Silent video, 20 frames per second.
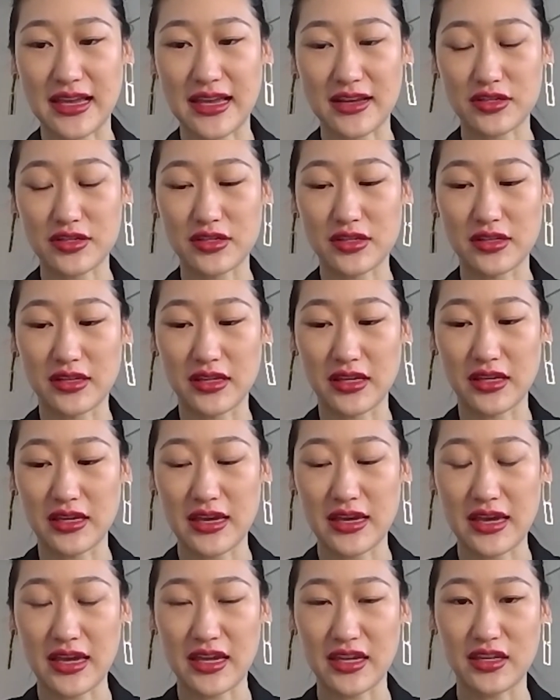
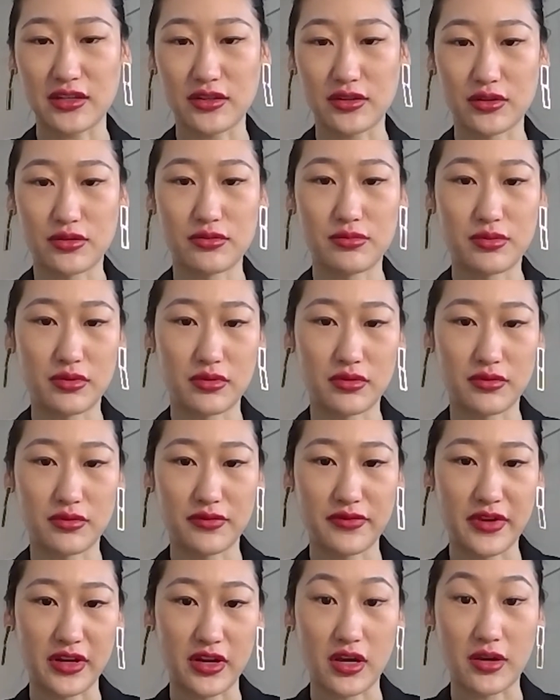actually a global
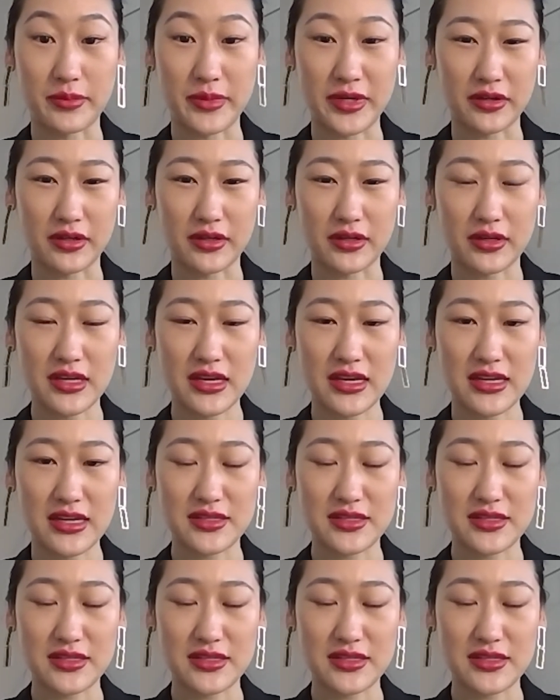phenomenon.